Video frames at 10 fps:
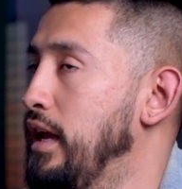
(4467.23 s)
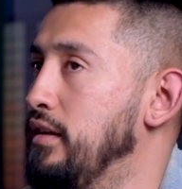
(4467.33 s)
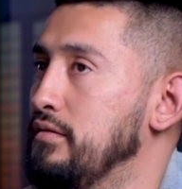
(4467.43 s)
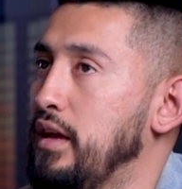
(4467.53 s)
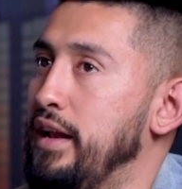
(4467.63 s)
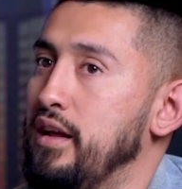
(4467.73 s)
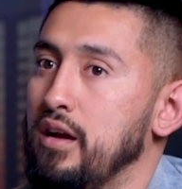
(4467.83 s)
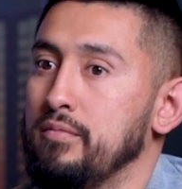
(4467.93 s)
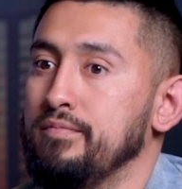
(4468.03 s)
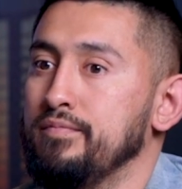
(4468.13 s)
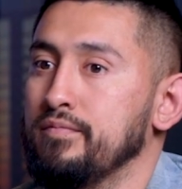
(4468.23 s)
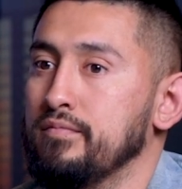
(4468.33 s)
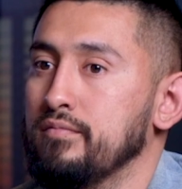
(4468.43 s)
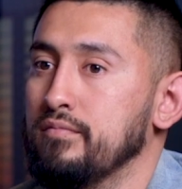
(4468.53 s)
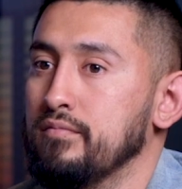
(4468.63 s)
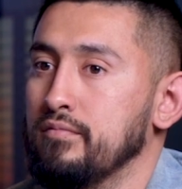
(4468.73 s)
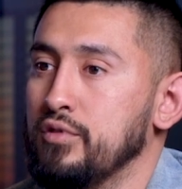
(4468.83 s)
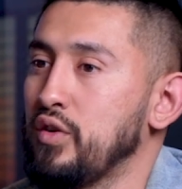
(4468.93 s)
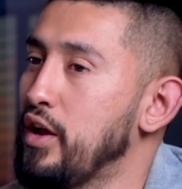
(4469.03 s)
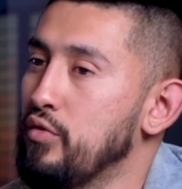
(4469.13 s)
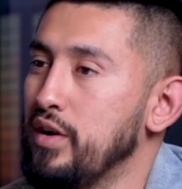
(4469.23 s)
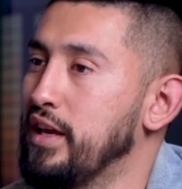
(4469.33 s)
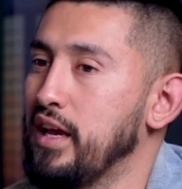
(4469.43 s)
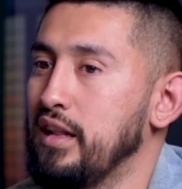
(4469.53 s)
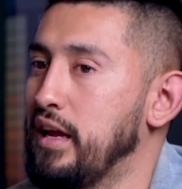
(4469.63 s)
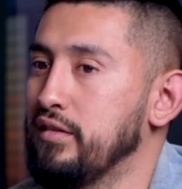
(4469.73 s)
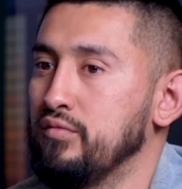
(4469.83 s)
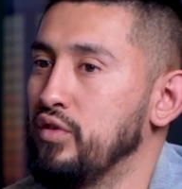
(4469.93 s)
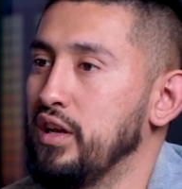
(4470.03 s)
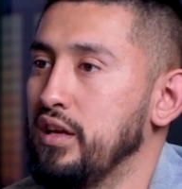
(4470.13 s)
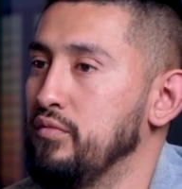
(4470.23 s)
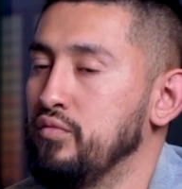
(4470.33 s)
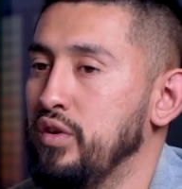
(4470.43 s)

And so I don't really get like really